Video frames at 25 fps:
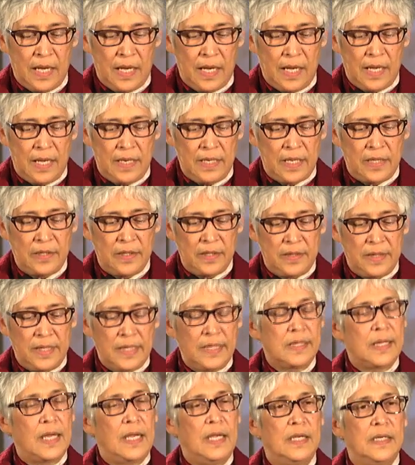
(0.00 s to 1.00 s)
Another
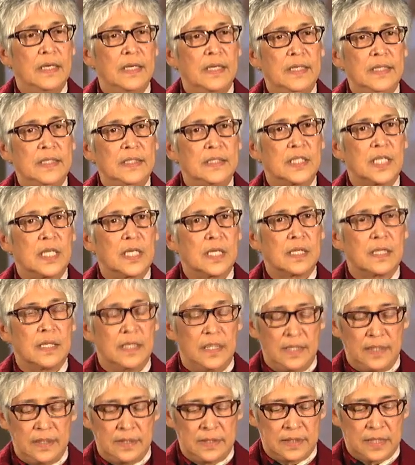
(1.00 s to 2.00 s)
thing they learn is
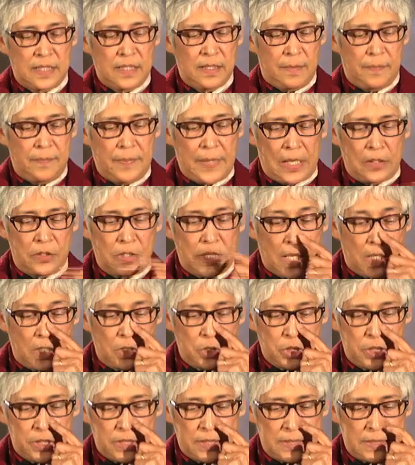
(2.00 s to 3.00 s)
about
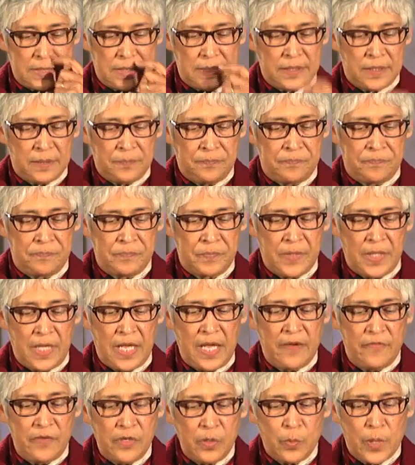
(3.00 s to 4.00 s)
cultures.
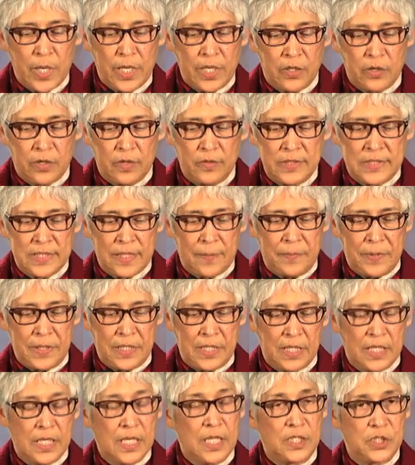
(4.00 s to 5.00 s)
Everyone grows up in
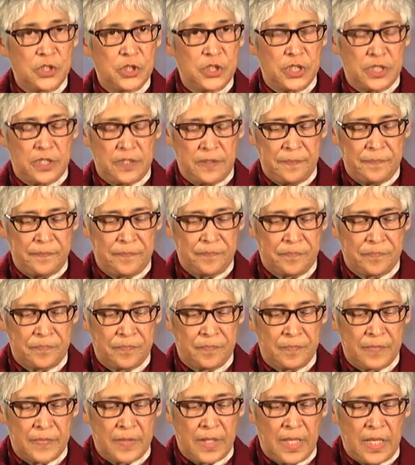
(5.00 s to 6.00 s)
a culture.
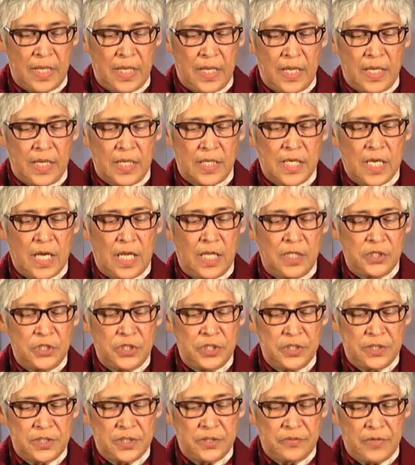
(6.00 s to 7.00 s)

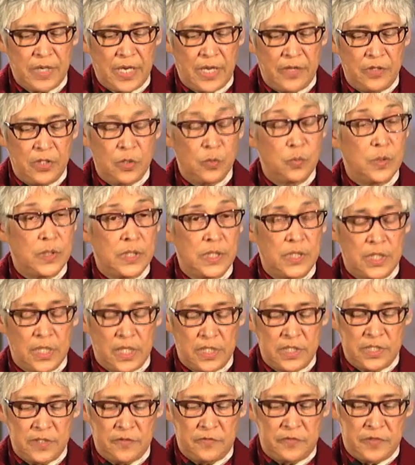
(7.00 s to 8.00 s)
Cultures around the world are
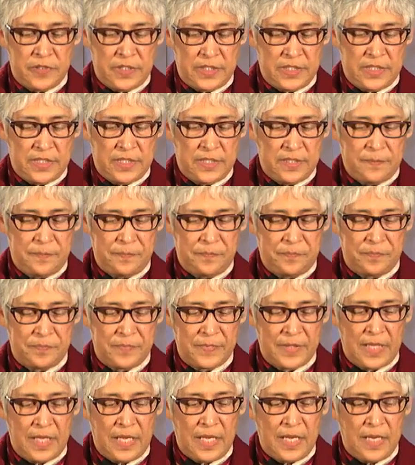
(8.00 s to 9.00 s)
different.
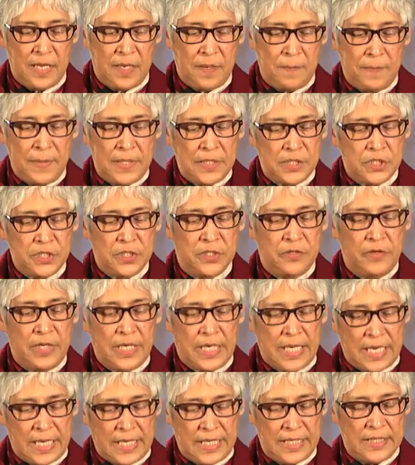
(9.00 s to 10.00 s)
Missionary
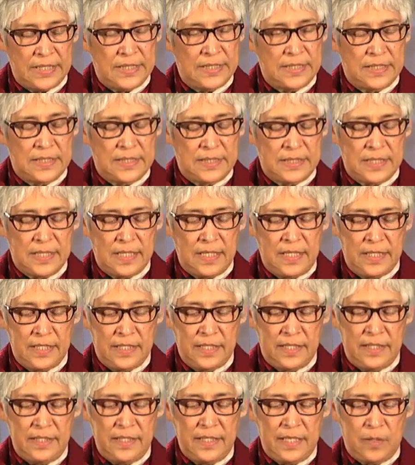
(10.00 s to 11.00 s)
kids
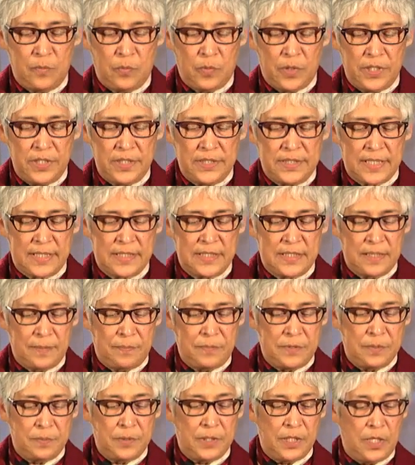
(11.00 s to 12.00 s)
learn that what is
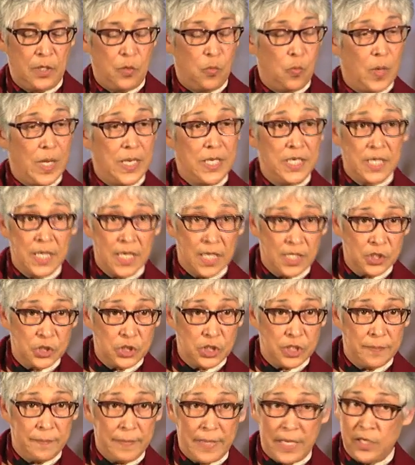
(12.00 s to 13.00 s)
acceptable in one
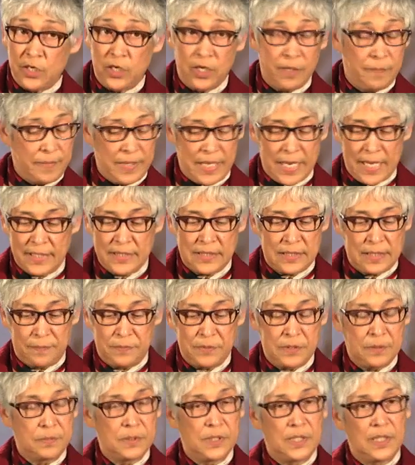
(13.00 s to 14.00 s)
culture may not be
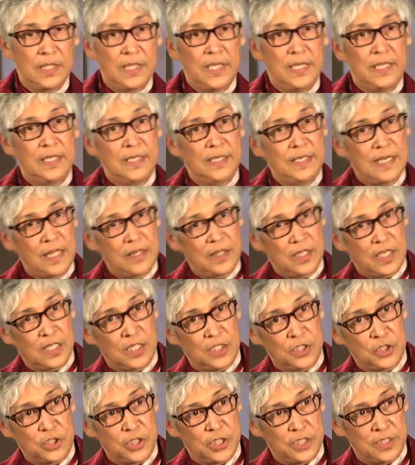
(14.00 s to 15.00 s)
acceptable in another
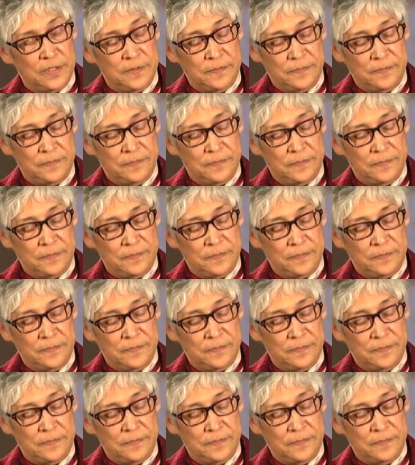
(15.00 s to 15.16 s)
culture.